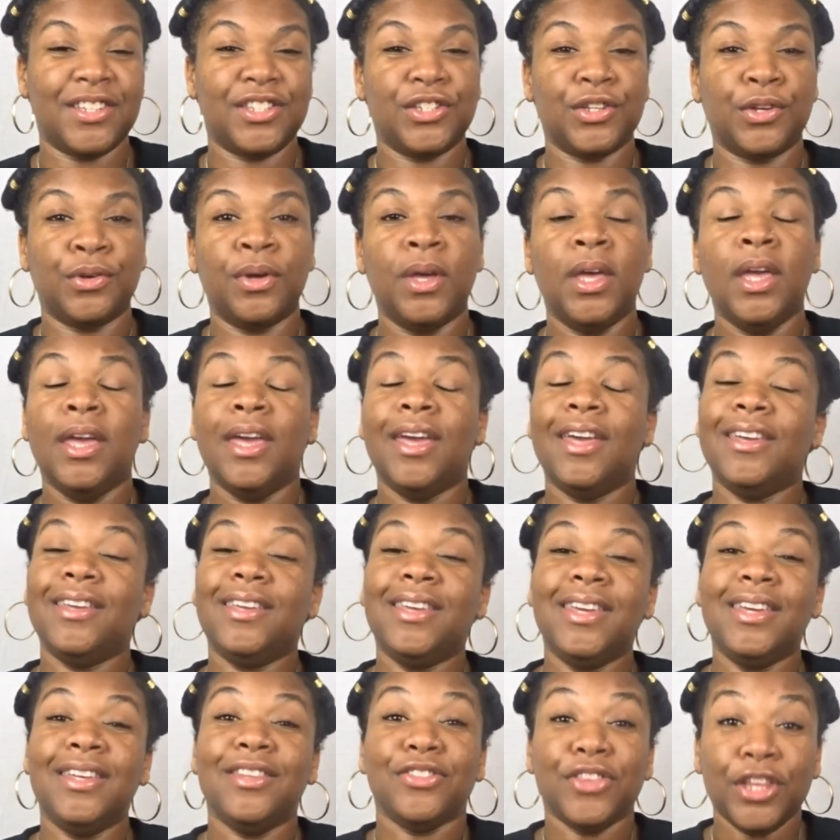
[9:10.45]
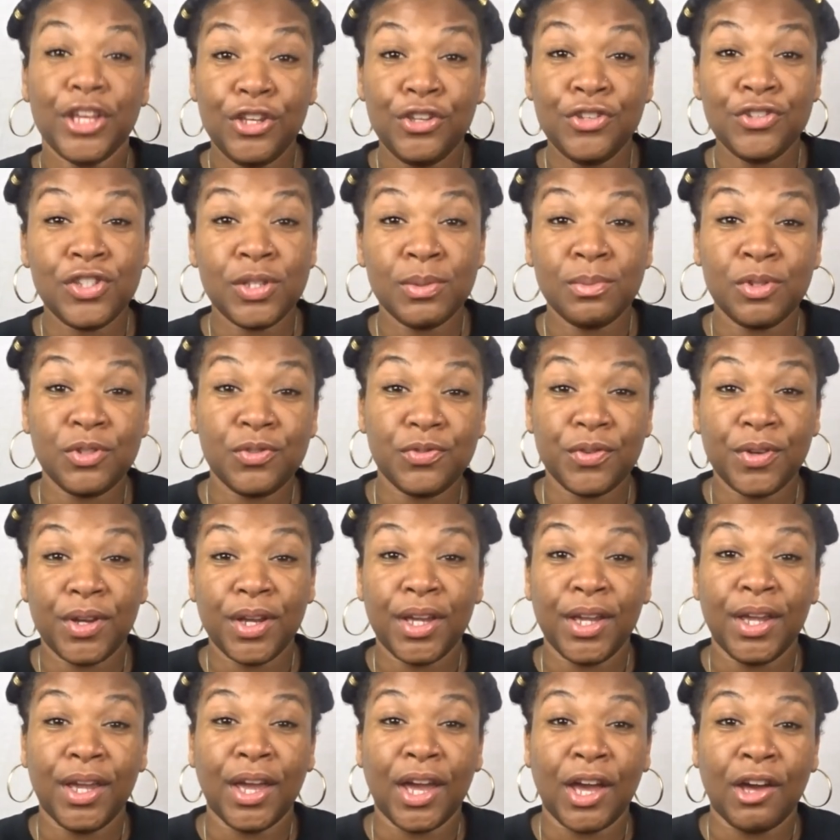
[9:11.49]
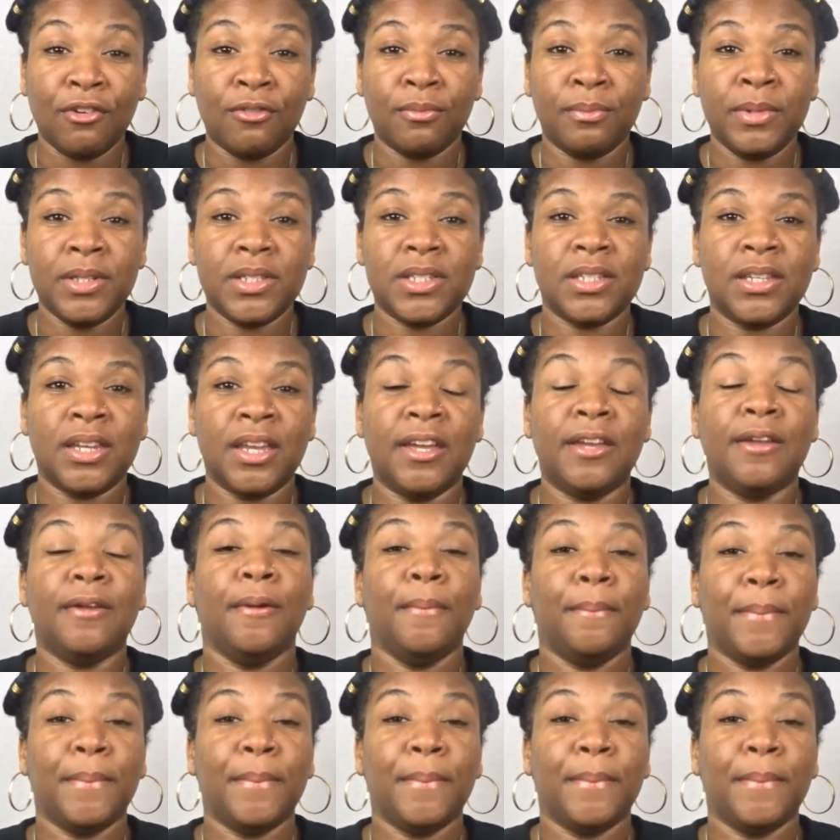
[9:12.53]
So again, thank you so much for hanging out with me today.